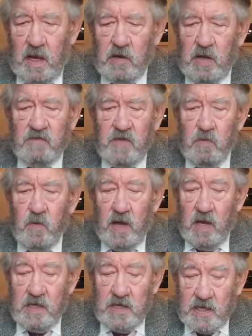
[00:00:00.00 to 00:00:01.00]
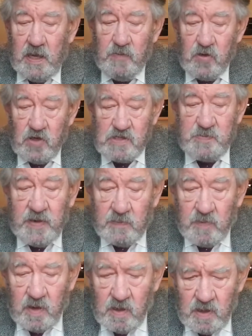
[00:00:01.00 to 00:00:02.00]
and everywhere he came across
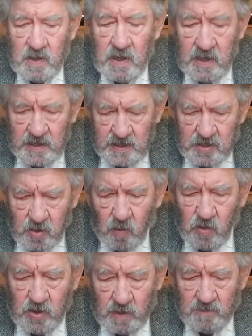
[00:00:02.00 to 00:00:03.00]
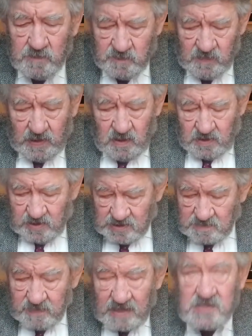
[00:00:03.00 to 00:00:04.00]
people, he told them
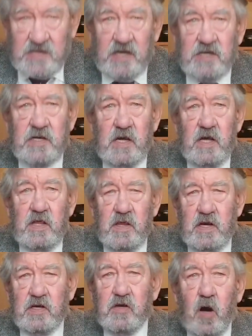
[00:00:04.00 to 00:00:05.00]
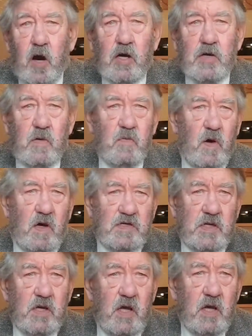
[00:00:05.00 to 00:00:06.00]
this message that God
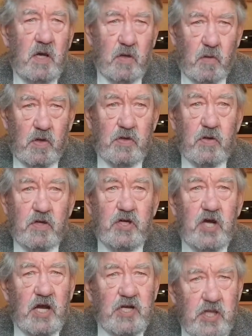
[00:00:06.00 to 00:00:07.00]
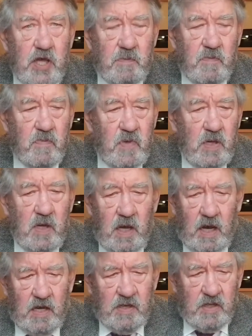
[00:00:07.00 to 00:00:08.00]
was going to judge them,
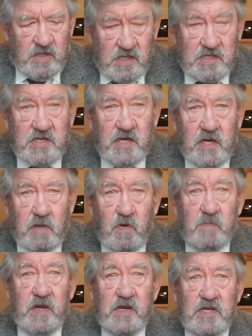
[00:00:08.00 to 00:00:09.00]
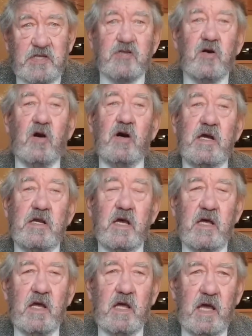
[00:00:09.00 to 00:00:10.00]
and that the city would be destroyed
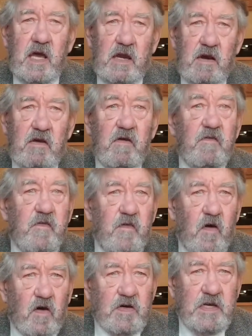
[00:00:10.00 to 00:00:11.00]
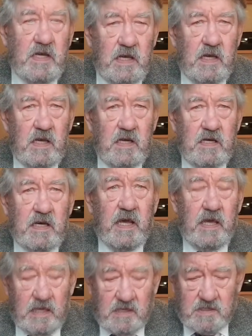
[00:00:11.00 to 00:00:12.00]
in 40
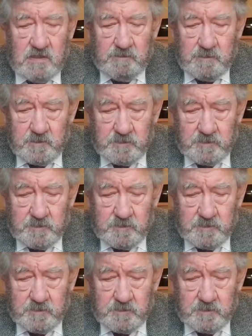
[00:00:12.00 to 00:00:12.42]
days.